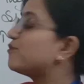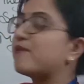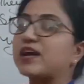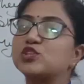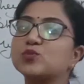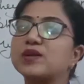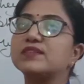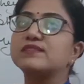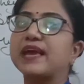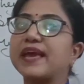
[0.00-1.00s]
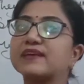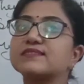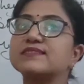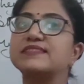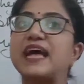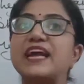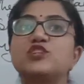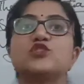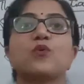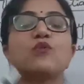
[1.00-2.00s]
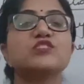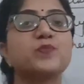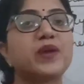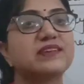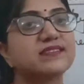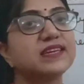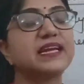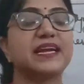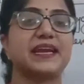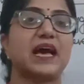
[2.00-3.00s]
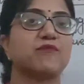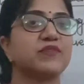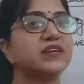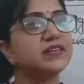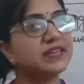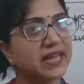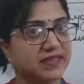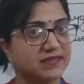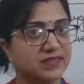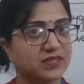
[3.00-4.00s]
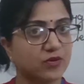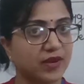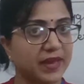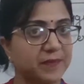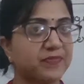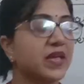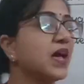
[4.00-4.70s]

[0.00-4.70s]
factual things. That shows present indefinite tense, okay.